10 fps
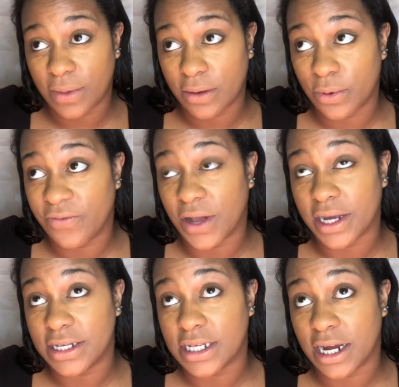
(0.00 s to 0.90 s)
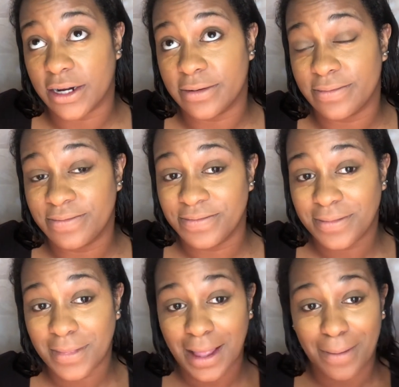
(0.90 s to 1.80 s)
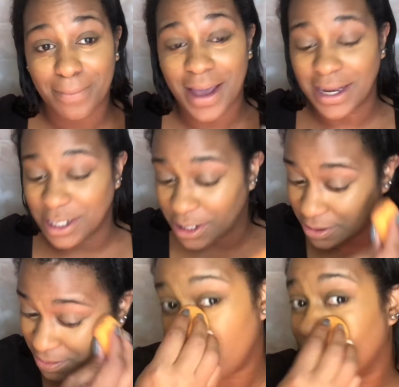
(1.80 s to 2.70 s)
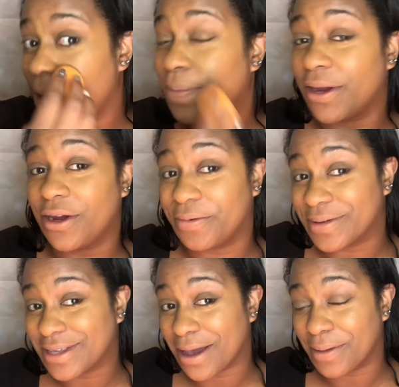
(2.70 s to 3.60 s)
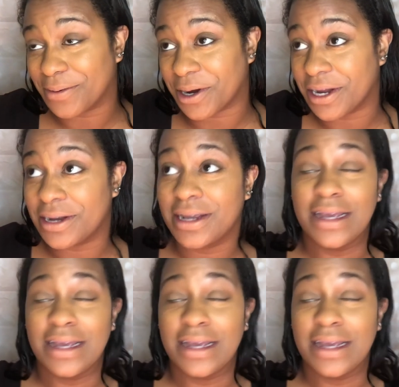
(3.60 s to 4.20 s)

Like, we're fucking tired. Mind you, knew my period was coming, right?